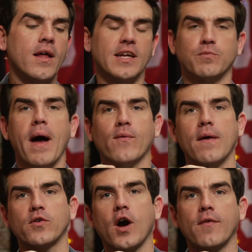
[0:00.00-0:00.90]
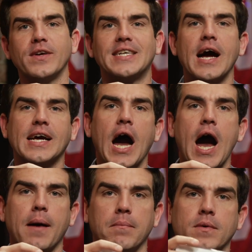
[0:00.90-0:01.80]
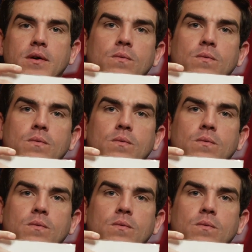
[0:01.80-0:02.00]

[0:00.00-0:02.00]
That's blackriflecoffee.com